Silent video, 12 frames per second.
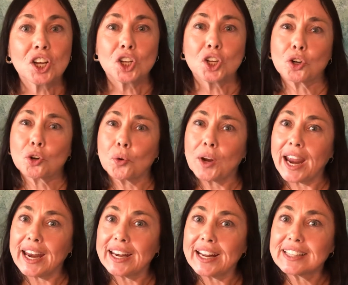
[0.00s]
you're
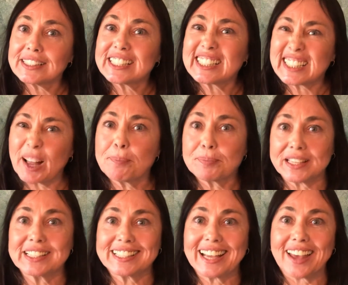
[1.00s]
creating something
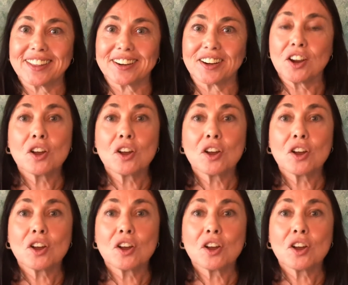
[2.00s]
together.